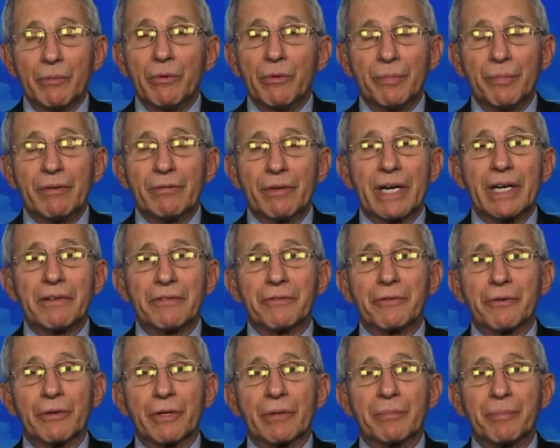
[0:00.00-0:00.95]
will be ready
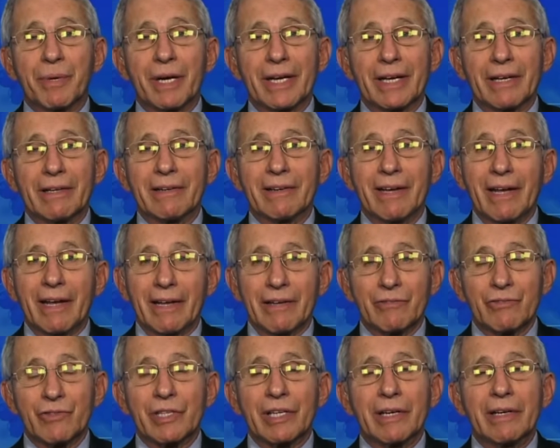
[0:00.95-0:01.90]
for it by
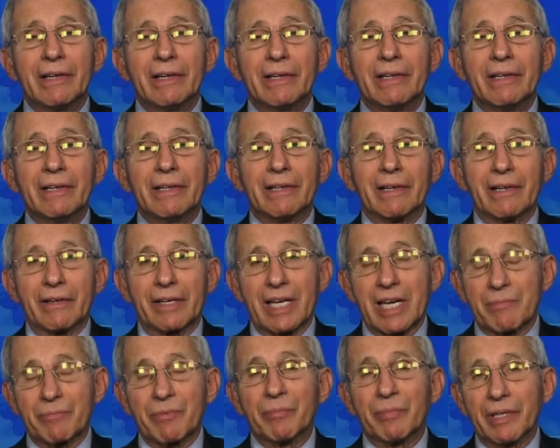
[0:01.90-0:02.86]
enhancing our
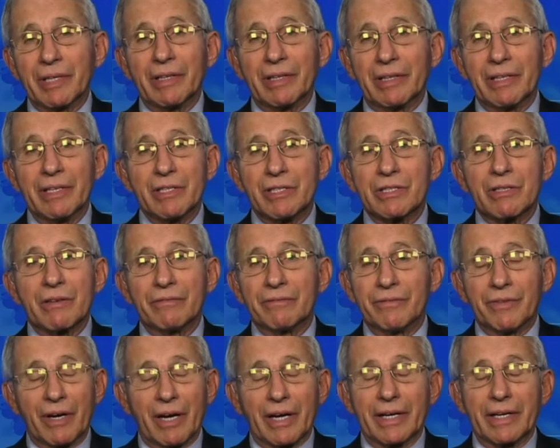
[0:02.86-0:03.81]
capabilities
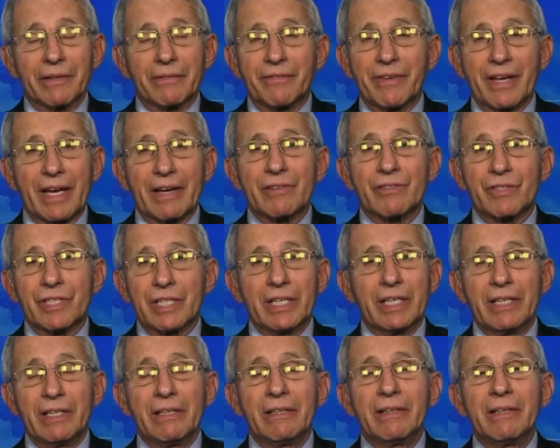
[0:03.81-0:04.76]
via the
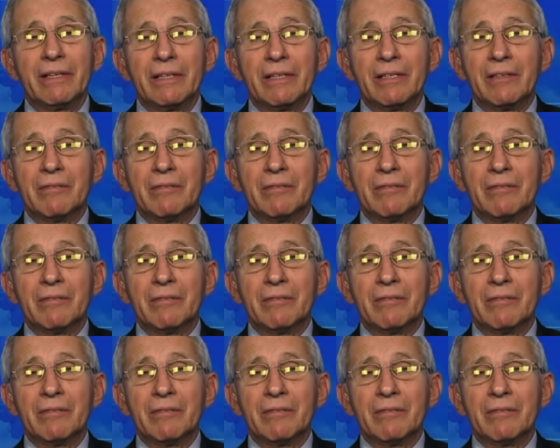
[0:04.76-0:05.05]
vaccine,